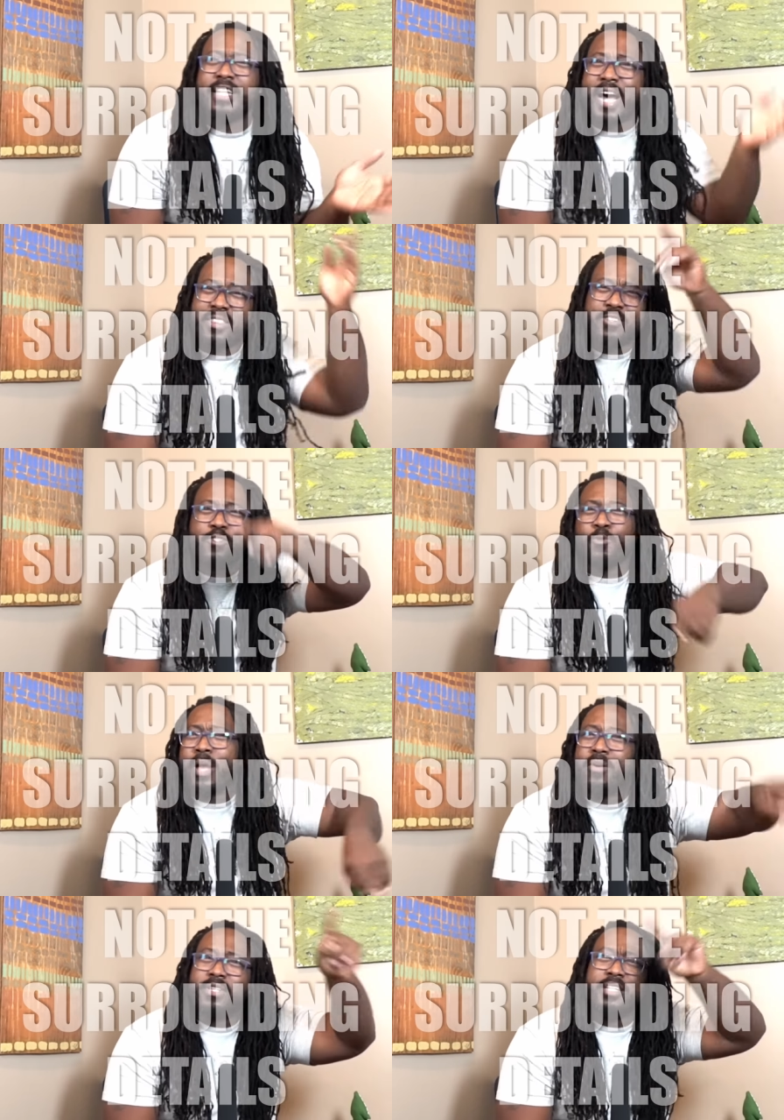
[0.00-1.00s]
not the
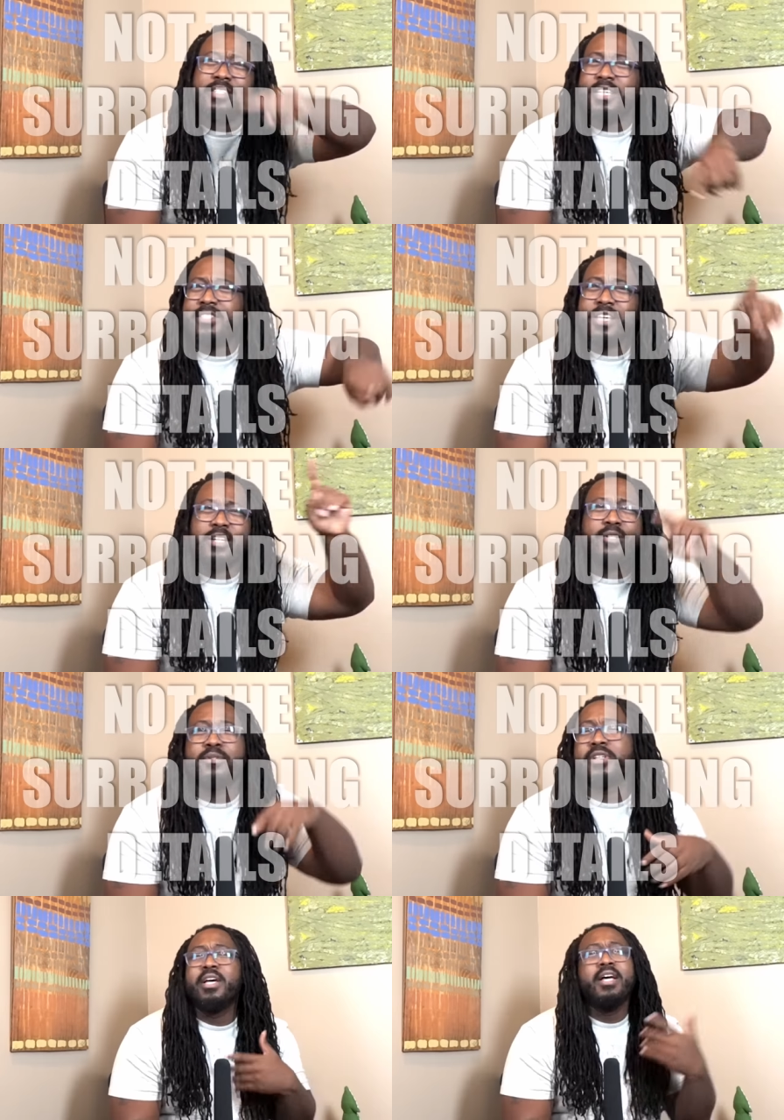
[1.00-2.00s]
surrounding details.